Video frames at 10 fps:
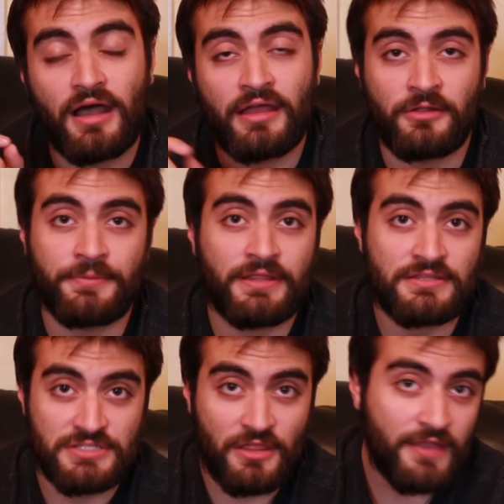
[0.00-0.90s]

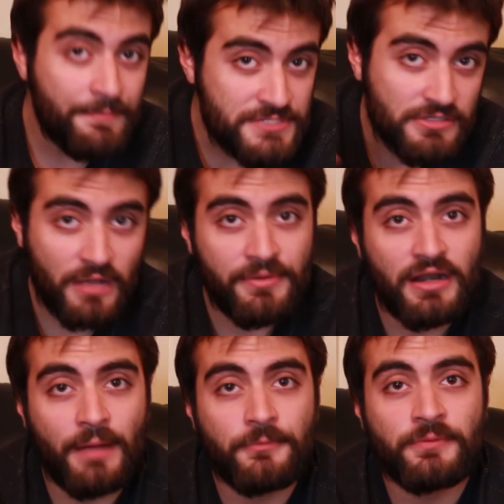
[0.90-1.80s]
there's another episode coming in
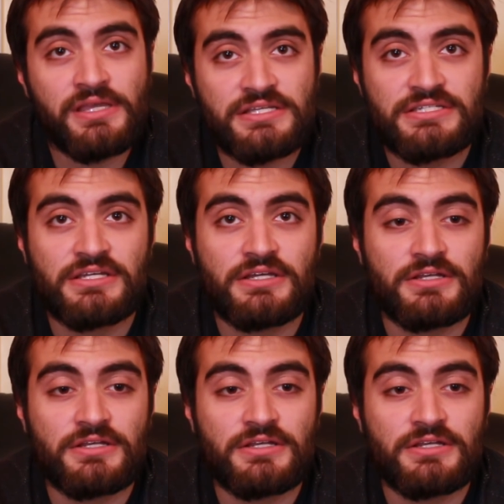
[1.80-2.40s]
a couple weeks.